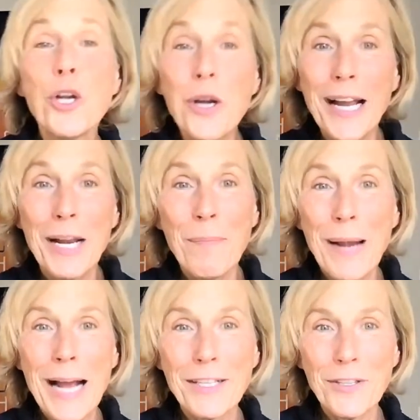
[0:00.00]
look at a
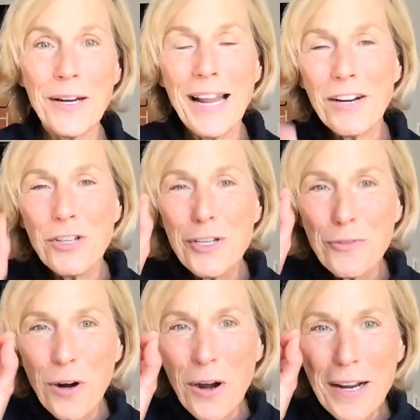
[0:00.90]
black dot, actually
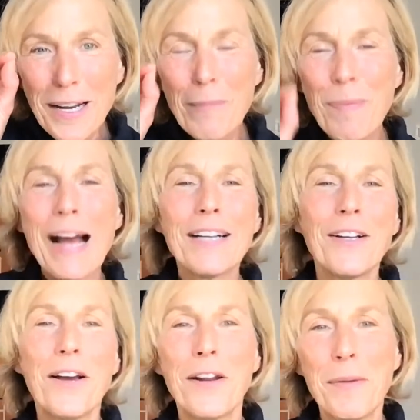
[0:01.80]
draw a little black
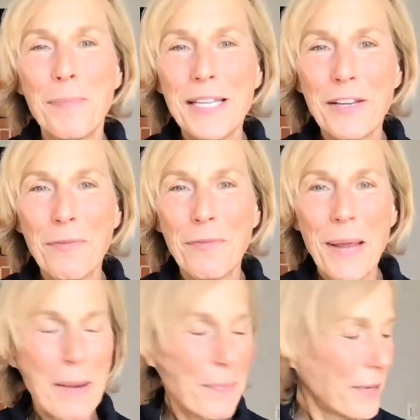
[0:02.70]
dot on a piece of
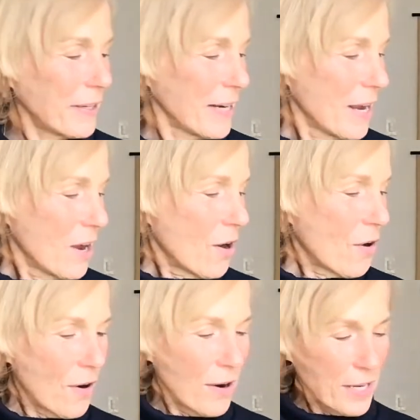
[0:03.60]
paper,
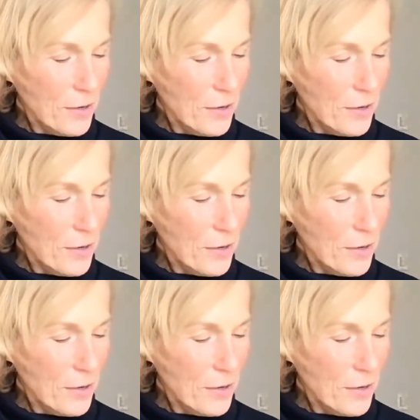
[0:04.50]
or